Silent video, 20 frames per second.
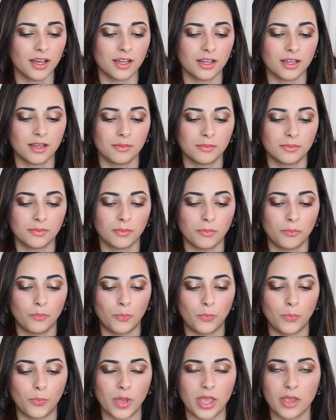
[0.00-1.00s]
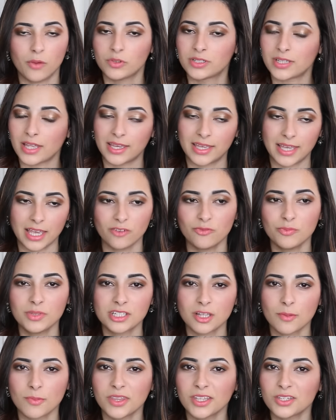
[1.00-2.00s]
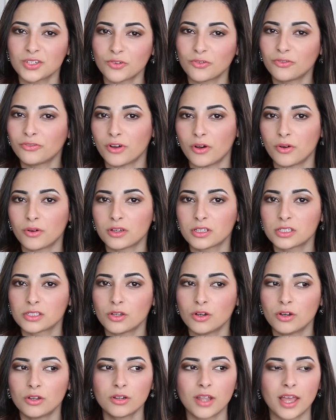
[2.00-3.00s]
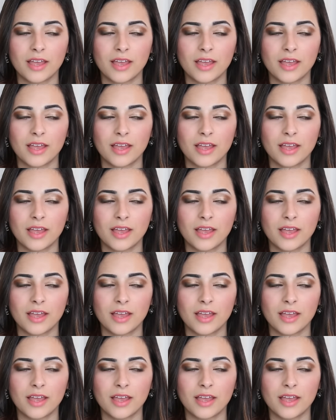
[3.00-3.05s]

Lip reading: It gave me something to focus on.